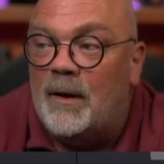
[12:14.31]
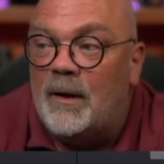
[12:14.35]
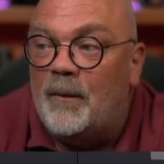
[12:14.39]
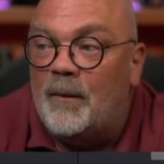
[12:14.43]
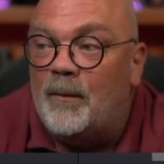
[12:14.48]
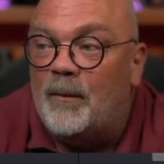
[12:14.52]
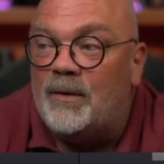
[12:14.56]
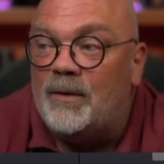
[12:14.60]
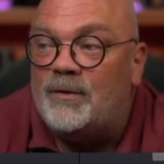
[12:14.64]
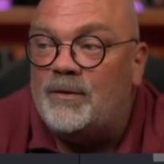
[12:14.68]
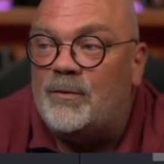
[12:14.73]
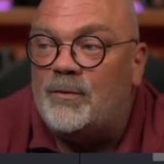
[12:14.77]

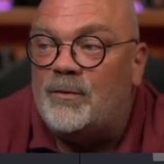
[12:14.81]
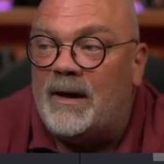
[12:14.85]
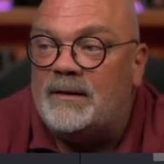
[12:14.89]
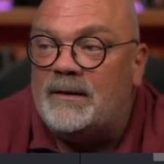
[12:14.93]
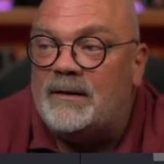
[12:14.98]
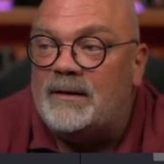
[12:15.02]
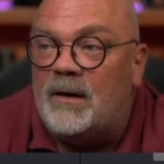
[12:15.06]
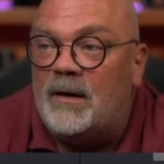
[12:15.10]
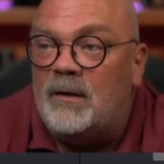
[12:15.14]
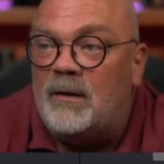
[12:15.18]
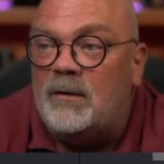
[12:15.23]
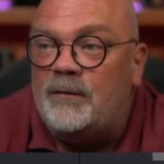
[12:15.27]
But right
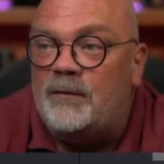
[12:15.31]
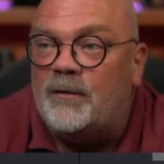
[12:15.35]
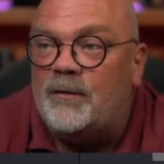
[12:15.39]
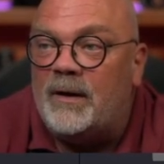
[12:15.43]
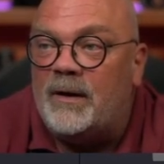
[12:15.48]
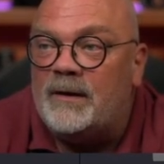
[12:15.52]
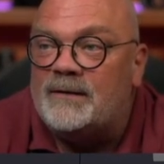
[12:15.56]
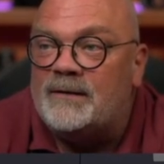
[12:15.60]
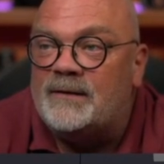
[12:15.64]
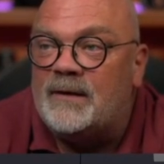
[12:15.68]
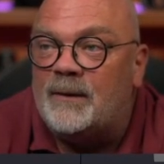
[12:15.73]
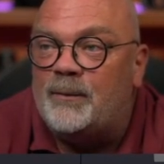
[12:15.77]
now, for
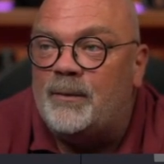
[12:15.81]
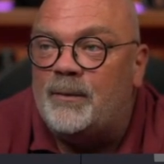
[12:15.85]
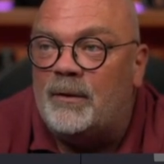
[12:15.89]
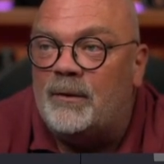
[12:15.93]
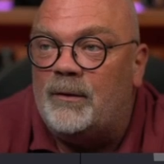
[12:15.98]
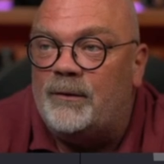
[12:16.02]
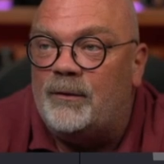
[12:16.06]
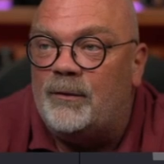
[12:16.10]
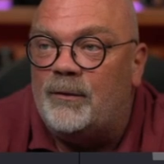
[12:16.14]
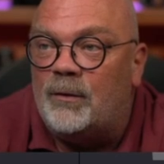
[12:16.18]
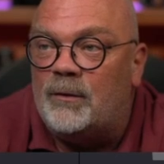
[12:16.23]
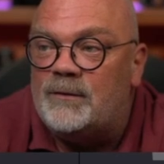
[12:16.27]
example,
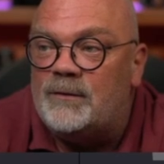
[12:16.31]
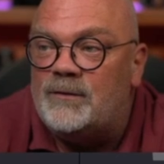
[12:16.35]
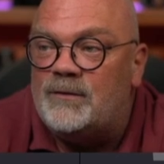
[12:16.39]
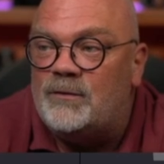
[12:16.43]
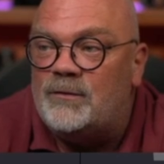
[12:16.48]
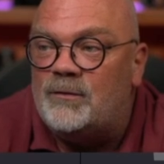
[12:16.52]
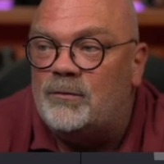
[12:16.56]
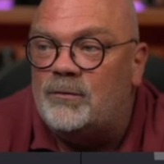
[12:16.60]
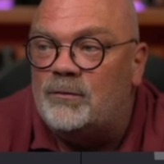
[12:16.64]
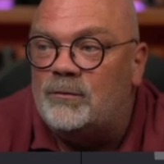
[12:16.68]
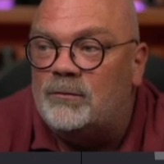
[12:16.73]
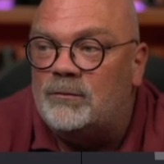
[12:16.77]
those
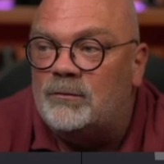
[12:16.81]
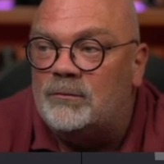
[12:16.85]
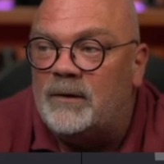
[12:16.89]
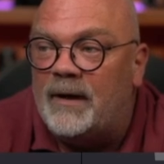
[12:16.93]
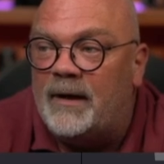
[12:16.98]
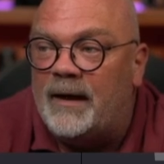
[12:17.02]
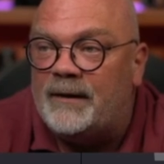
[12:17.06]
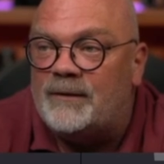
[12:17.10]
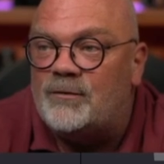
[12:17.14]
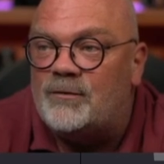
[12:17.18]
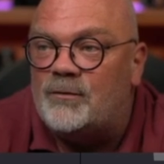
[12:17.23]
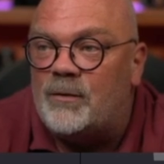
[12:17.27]
two
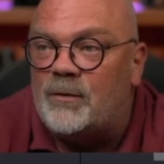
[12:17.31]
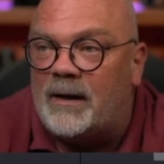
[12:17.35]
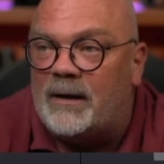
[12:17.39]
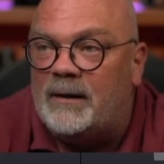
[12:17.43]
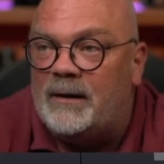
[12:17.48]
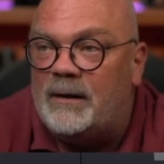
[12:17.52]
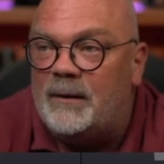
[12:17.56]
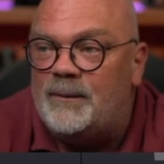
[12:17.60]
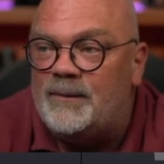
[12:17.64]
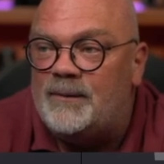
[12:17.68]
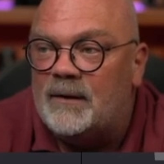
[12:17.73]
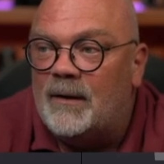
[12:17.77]
extra
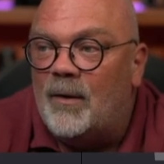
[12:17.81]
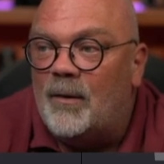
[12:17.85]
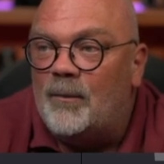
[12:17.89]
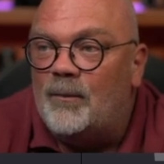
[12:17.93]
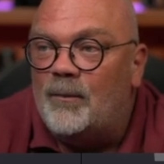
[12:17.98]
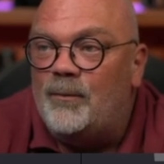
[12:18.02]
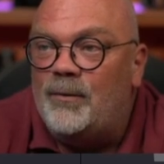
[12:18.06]
clips,